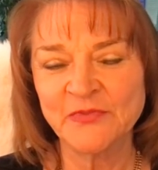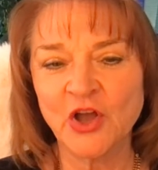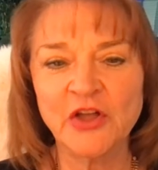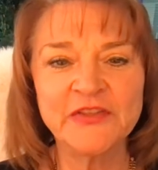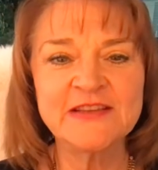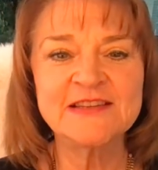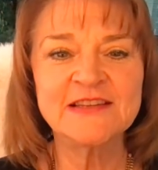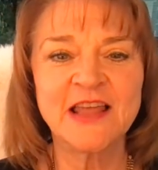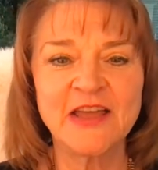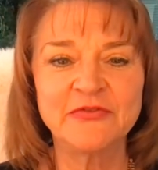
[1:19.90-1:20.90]
All things in
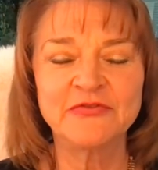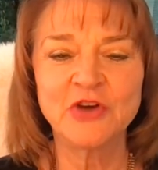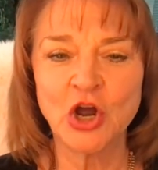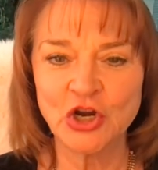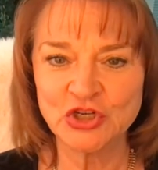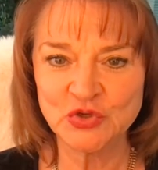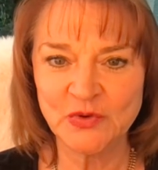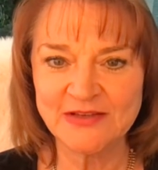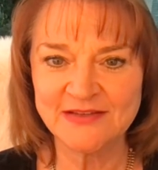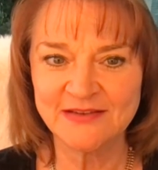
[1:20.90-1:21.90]
life are a
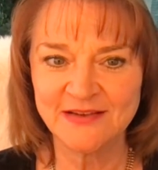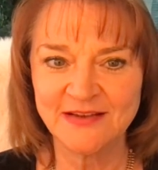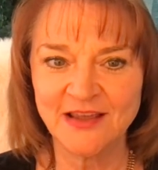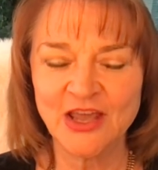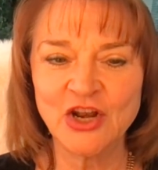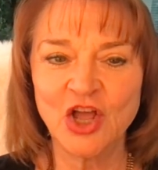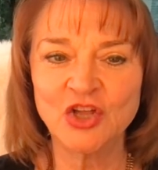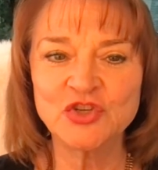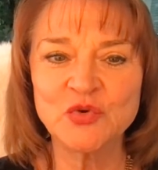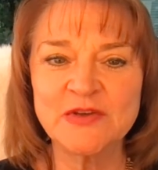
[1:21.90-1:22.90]
choice, and all
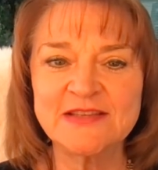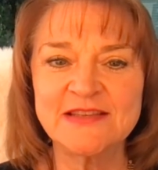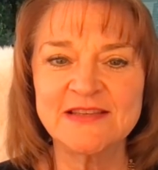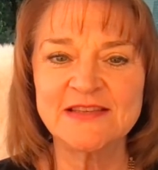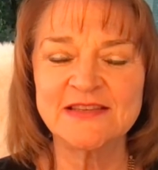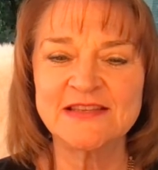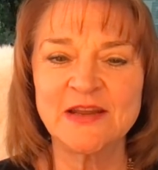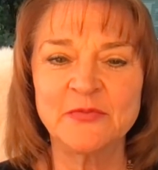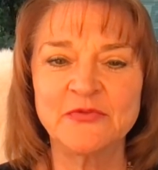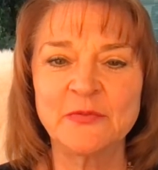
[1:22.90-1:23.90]
choices
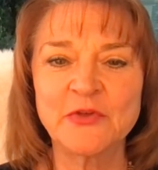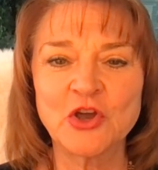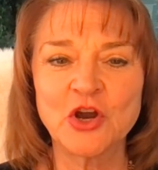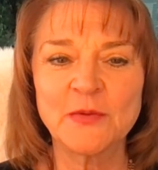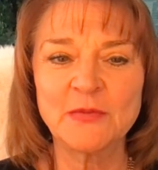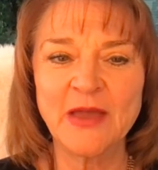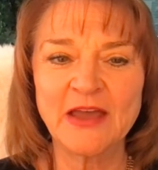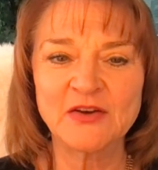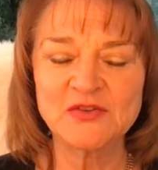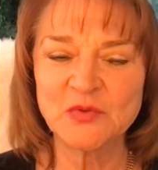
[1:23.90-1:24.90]
stem from the karmic
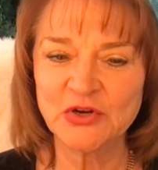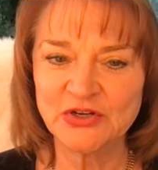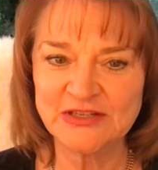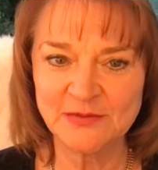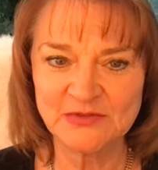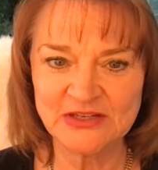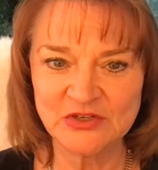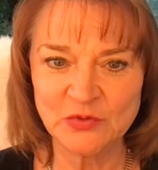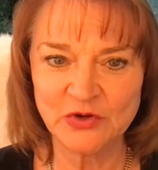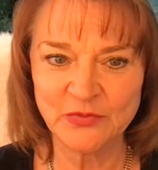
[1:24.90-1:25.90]
patterns we are attempting
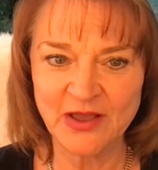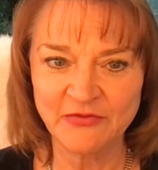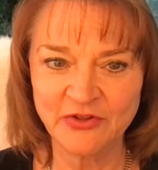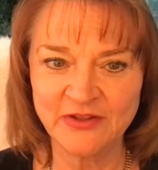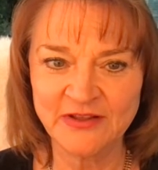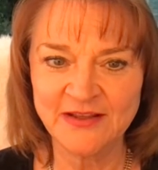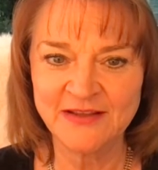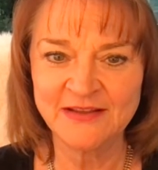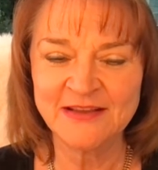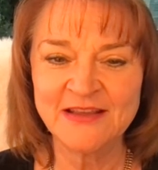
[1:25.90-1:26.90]
to unravel.
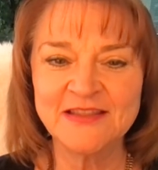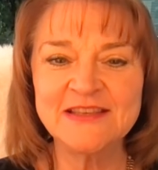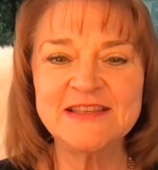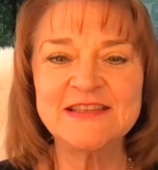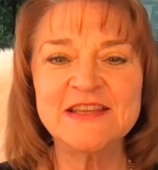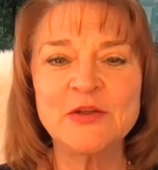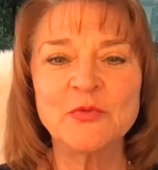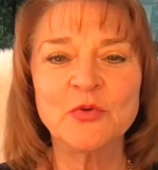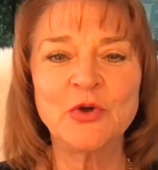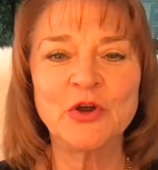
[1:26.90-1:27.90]
This is a
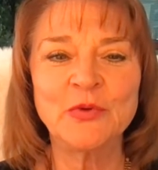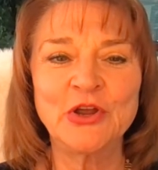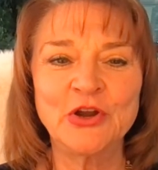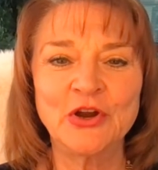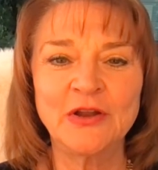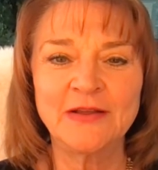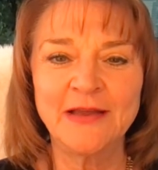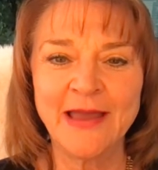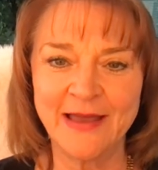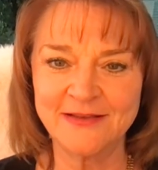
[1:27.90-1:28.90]
number where we are
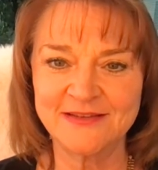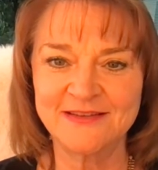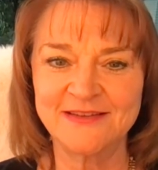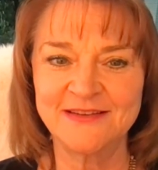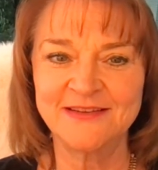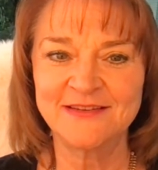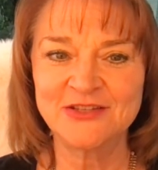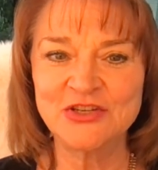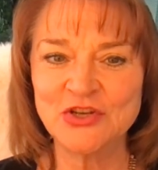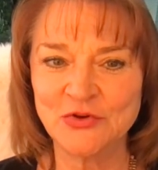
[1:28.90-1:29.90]
asked
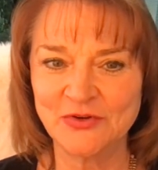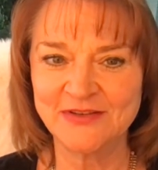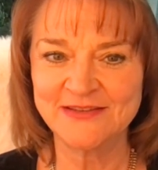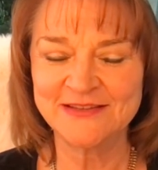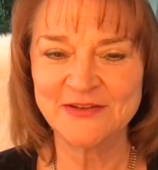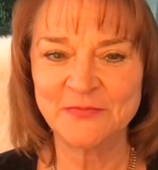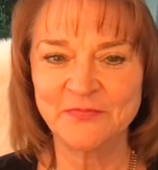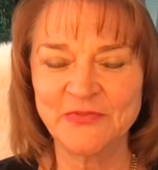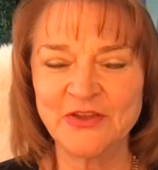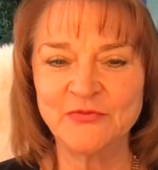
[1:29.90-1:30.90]
to notice
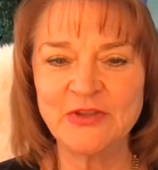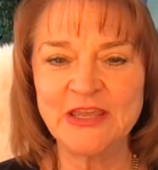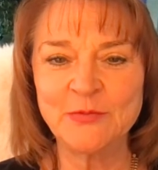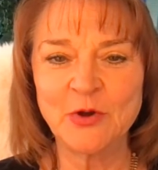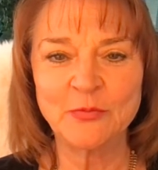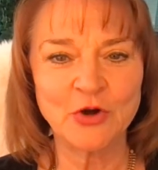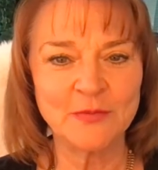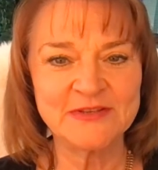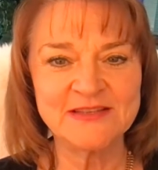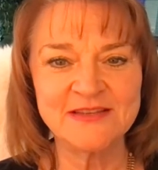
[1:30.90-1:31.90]
if we keep our
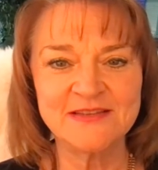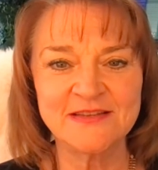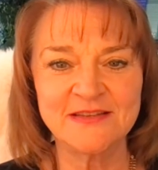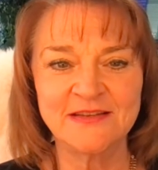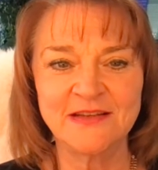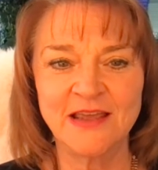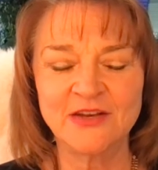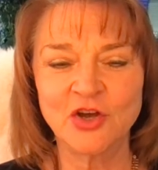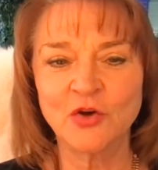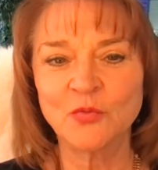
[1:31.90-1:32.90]
promises and
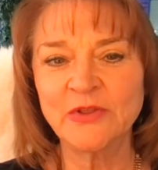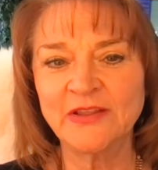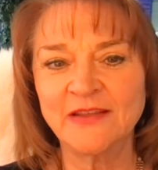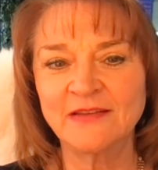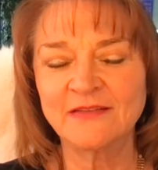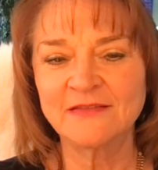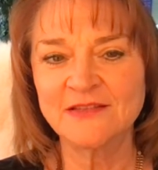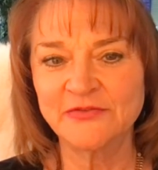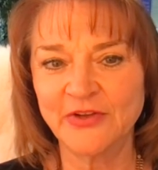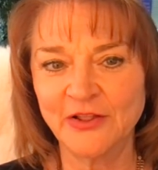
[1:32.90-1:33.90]
are willing
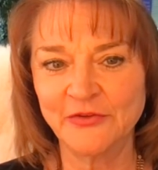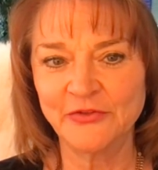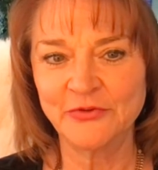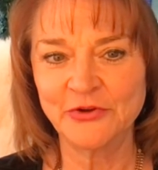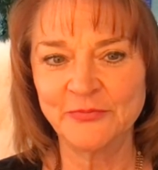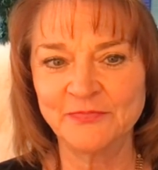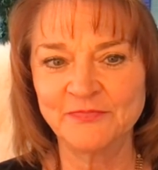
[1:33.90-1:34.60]
to follow through.